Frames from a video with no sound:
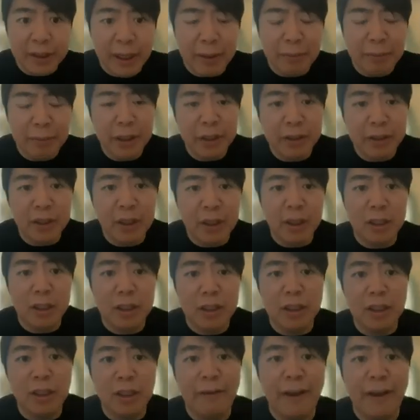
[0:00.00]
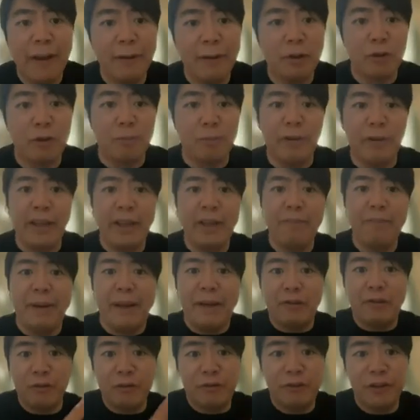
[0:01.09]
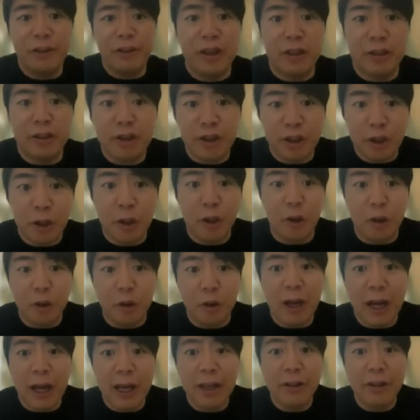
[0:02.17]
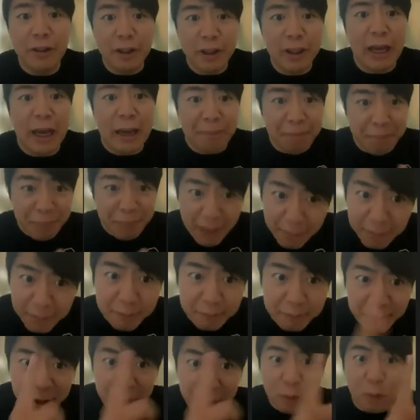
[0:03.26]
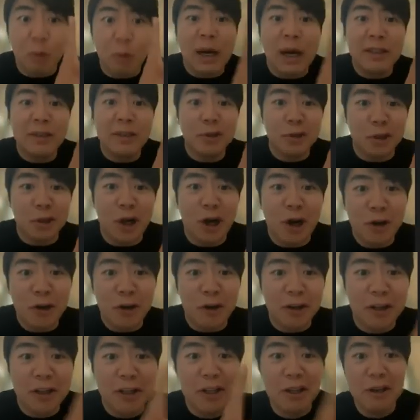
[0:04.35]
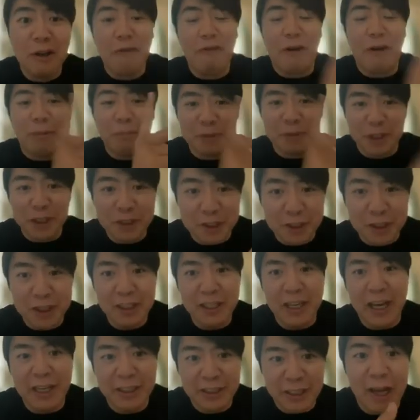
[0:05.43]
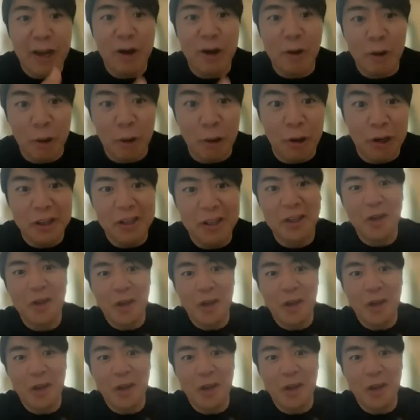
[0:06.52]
I mean, if I play Beethoven concerto, I think I probably play one song from Disney as encore,